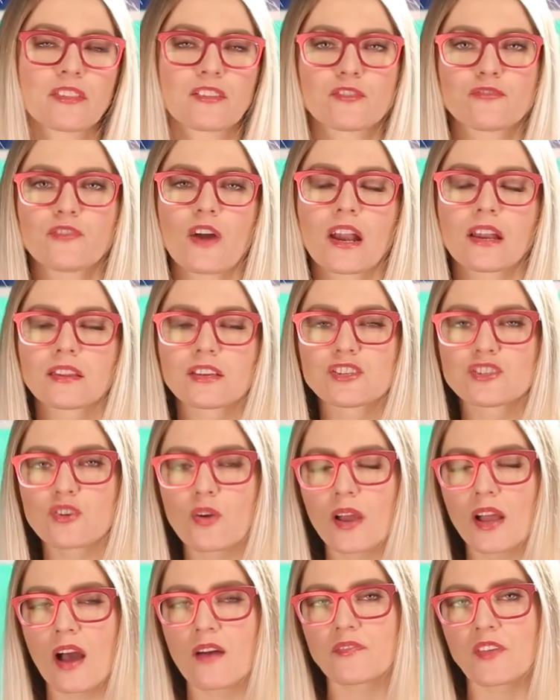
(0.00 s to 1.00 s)
and they're finally
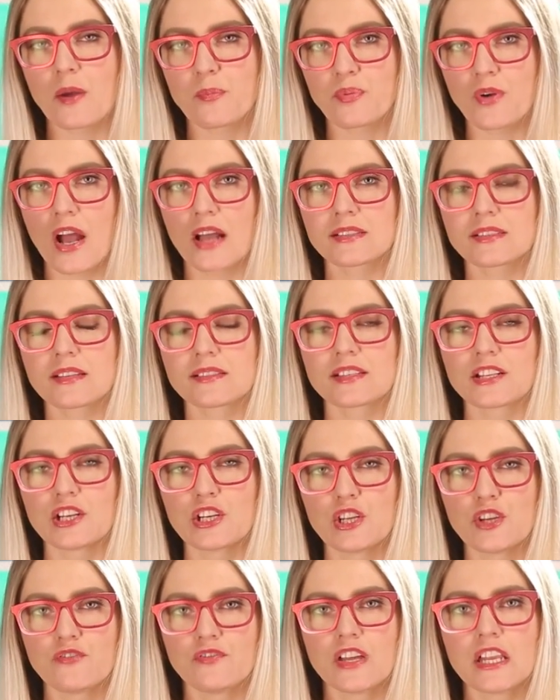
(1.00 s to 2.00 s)
showing off that process in
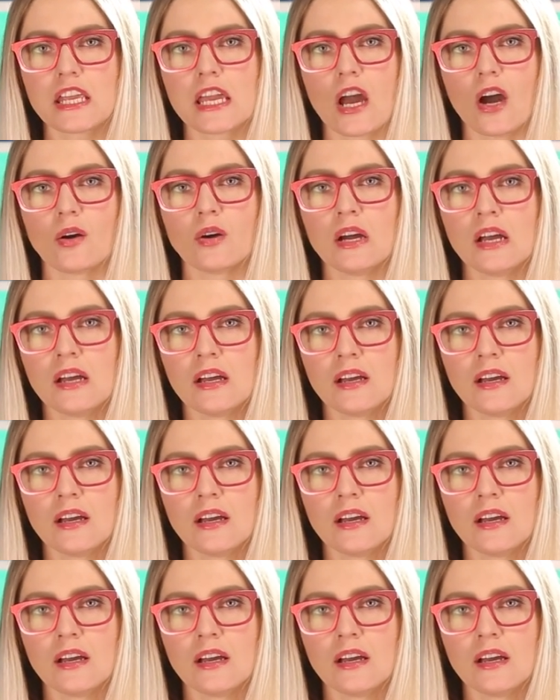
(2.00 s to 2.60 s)
a new video.